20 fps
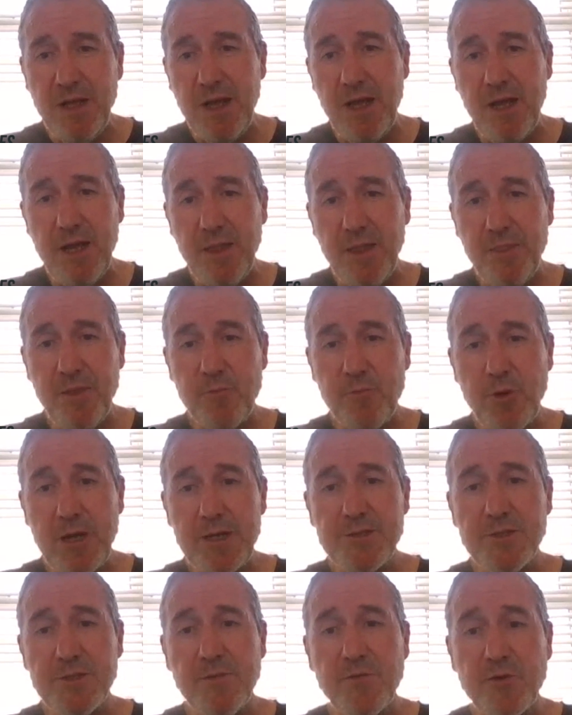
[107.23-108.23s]
and the
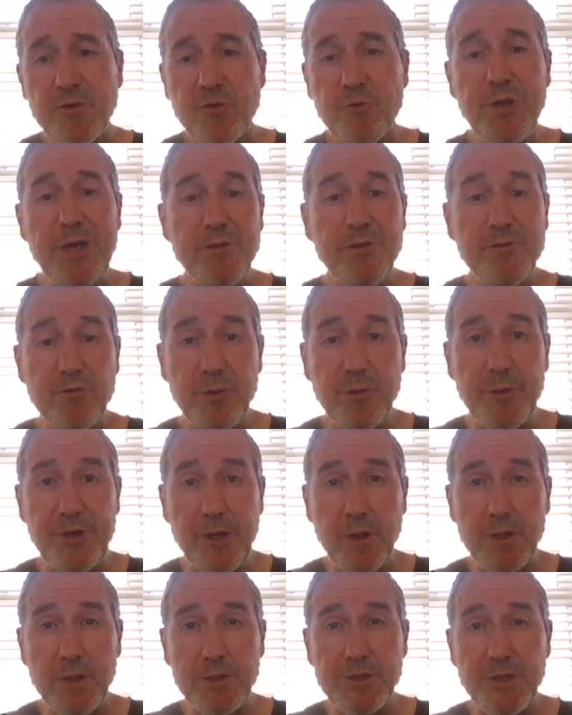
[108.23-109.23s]
rise of green
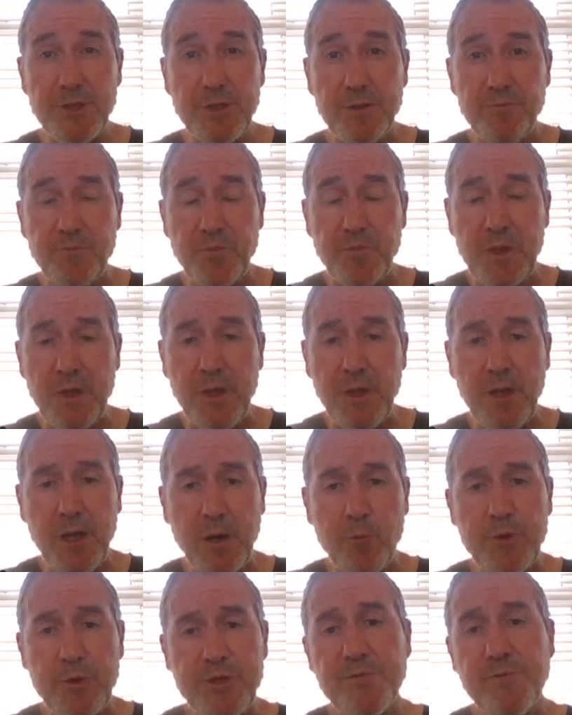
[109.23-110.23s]
criminology,
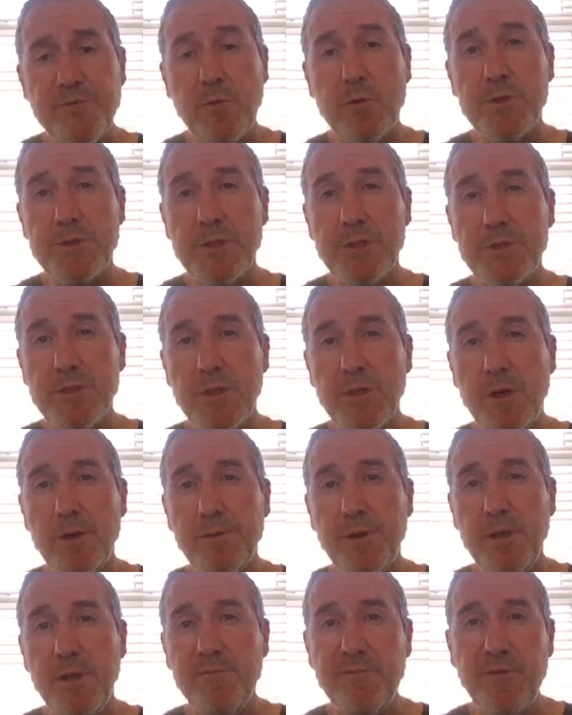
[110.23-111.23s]
which focuses
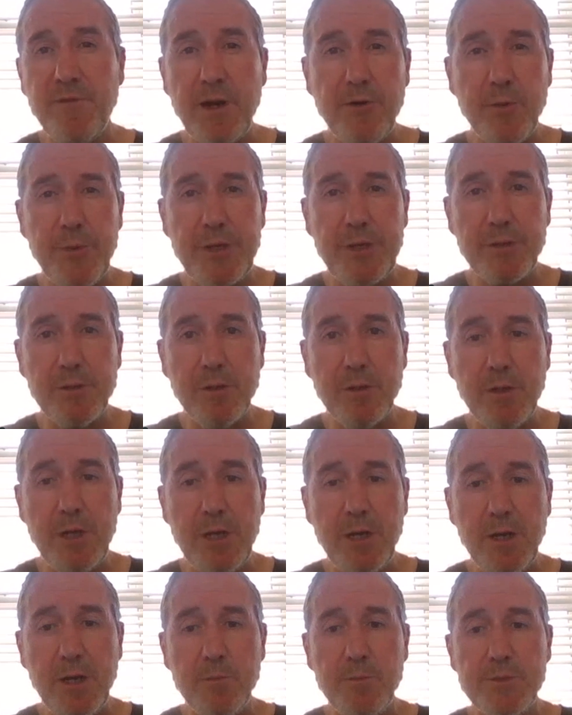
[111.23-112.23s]
on environmental
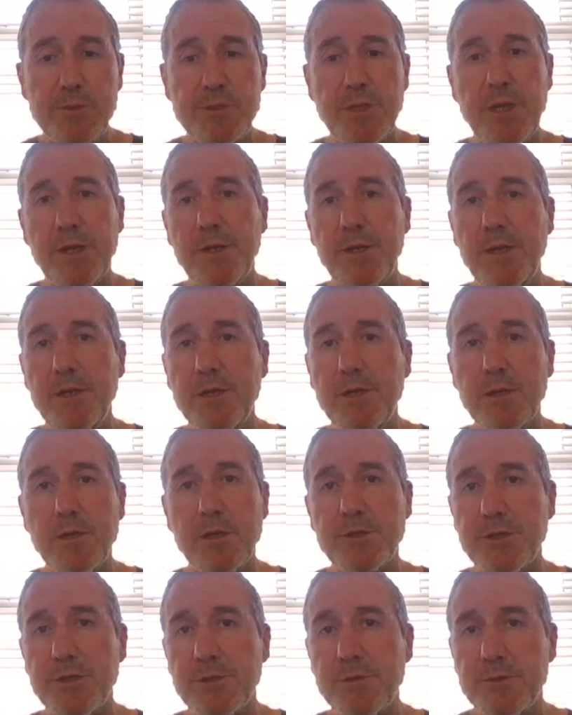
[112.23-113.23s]
harms and
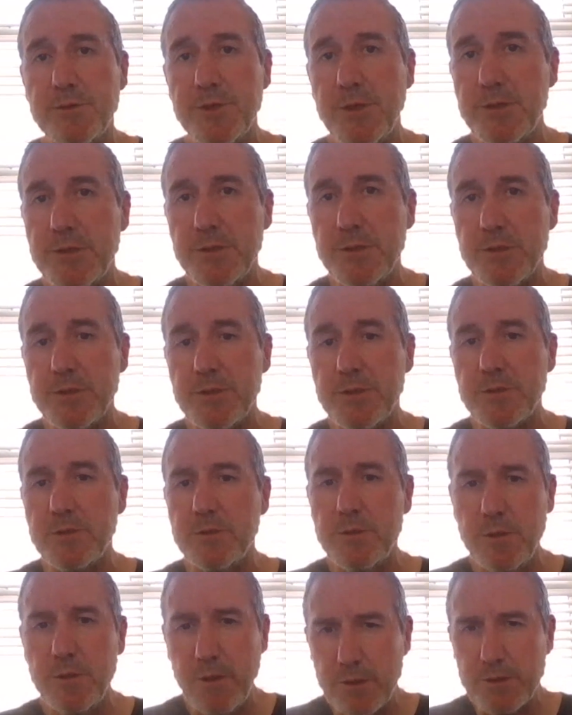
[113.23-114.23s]
ecological justice.
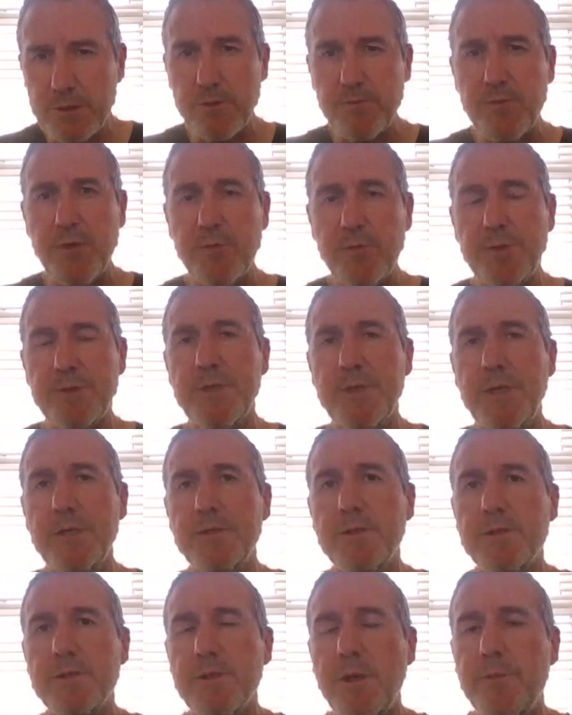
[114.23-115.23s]
So lots of new
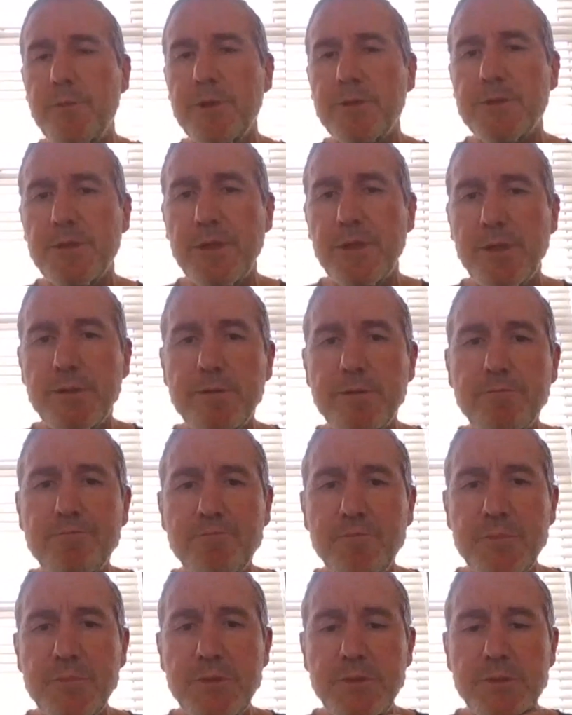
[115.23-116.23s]
exciting topics there
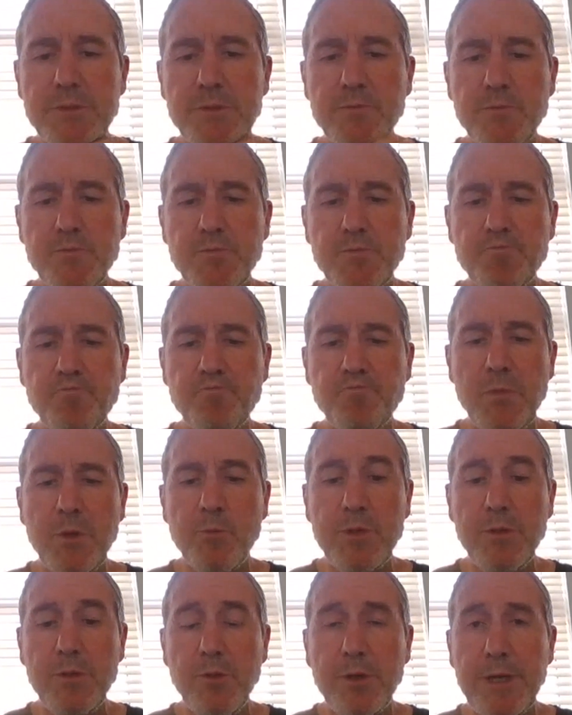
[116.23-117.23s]

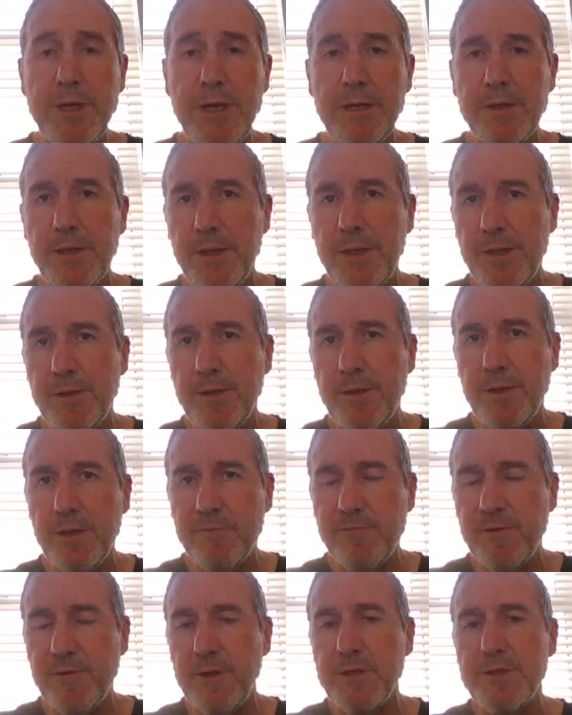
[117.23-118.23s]
that we'll look at in
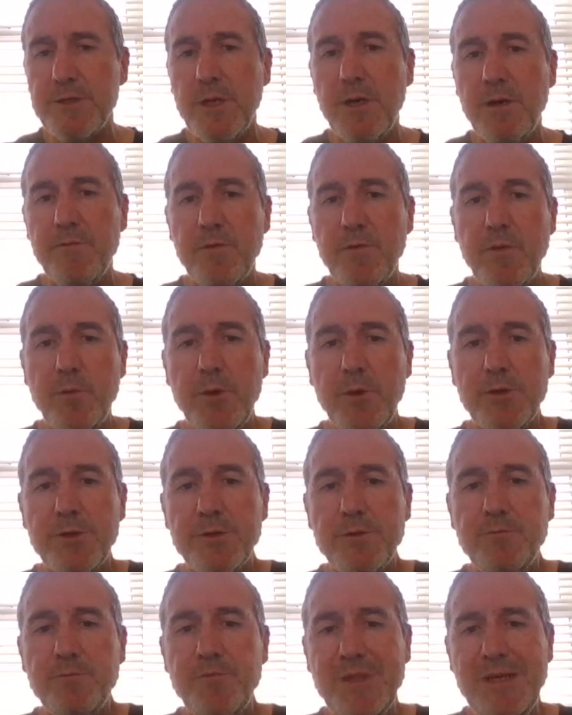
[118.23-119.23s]
the first half of the
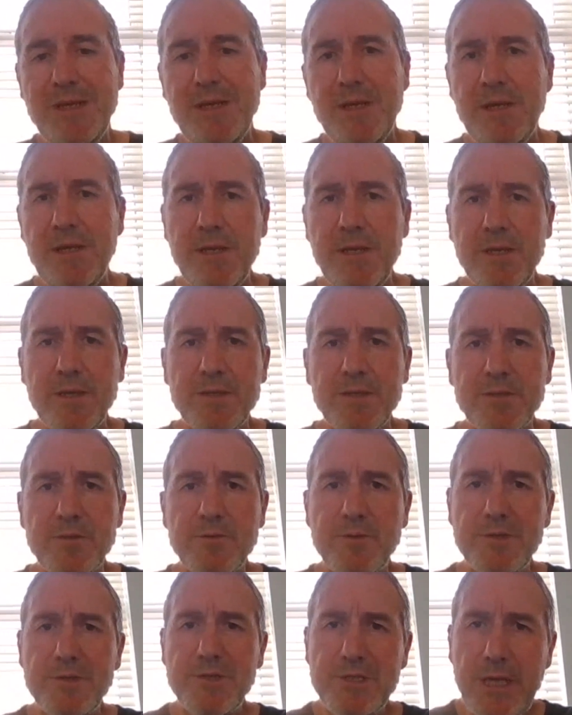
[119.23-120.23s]
module.
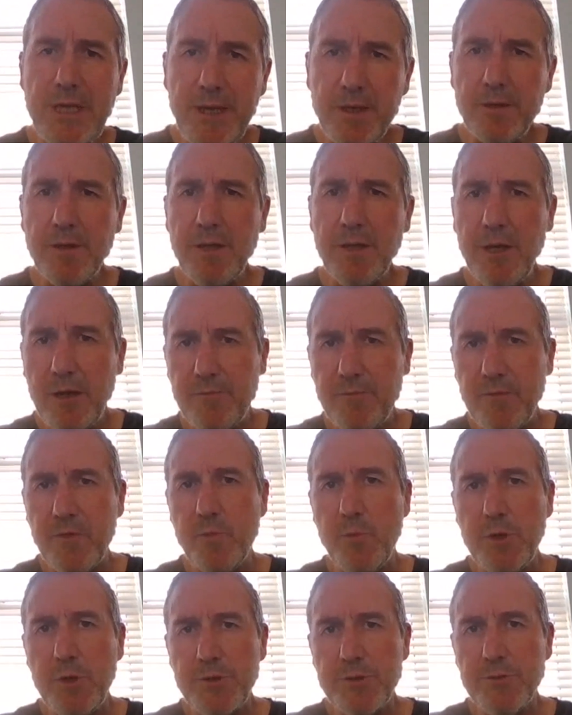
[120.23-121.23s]
So the second half of
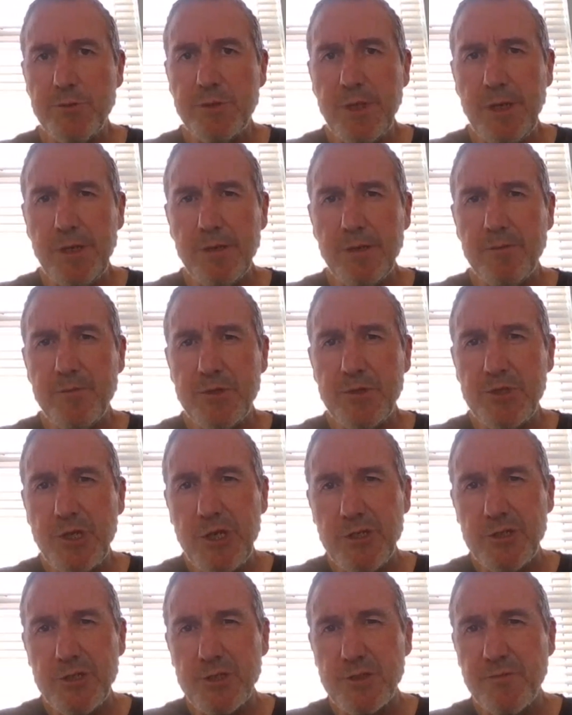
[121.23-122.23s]
the module kind of
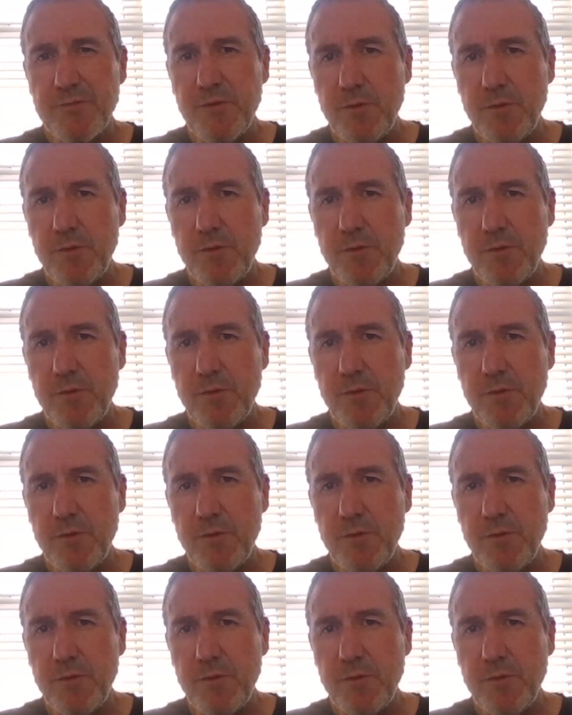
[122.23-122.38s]
changes